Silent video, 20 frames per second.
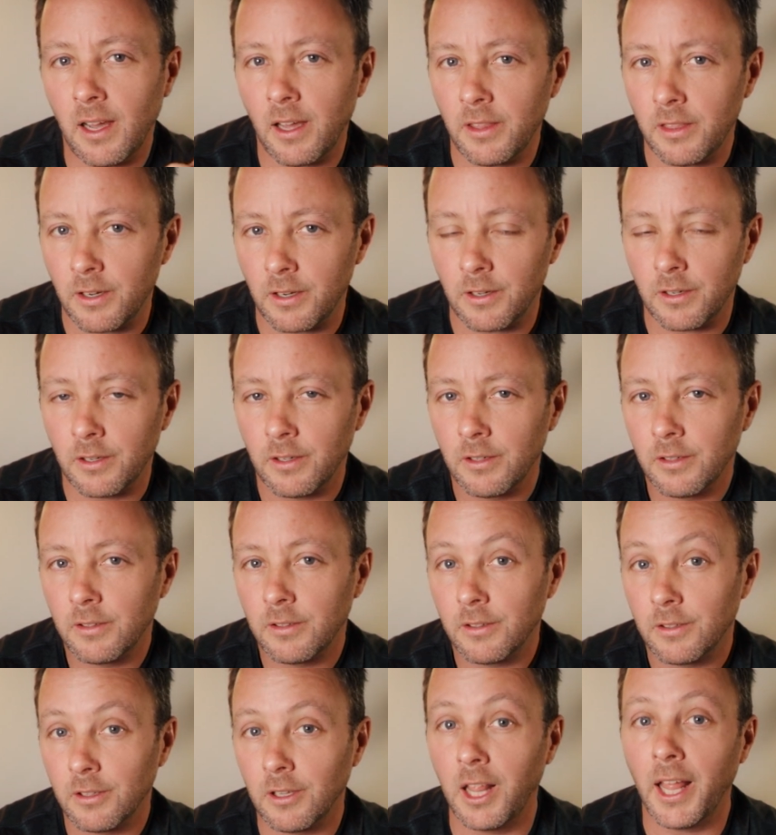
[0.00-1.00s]
other
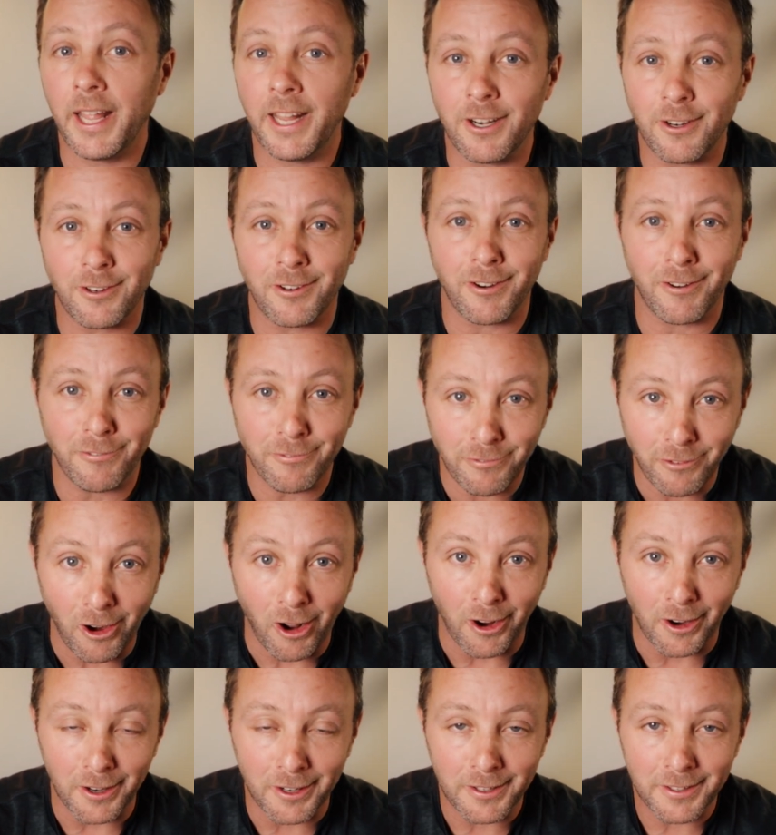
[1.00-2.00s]
layer of
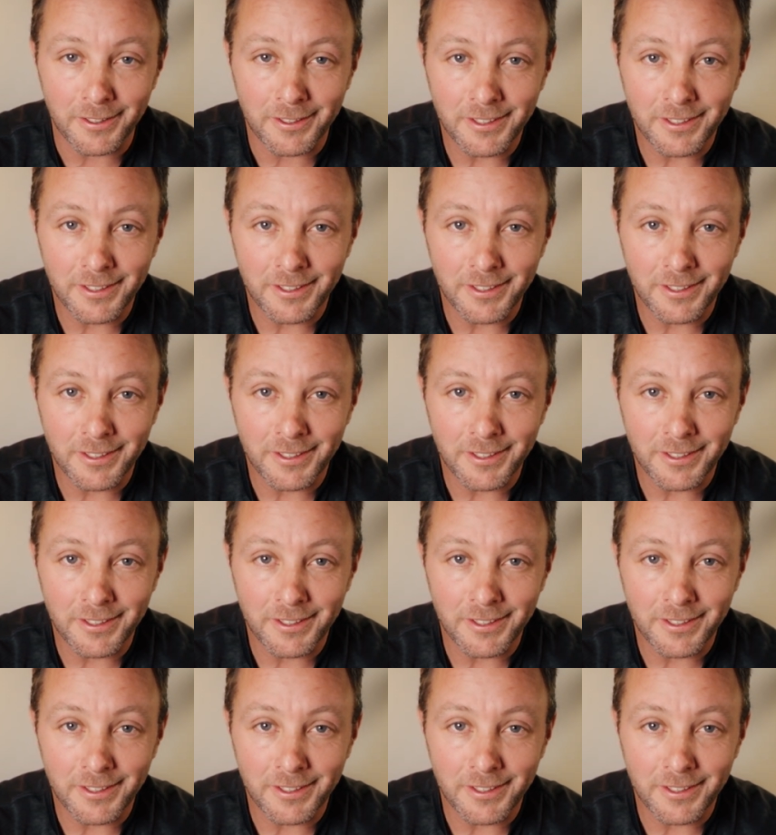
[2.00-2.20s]
frog.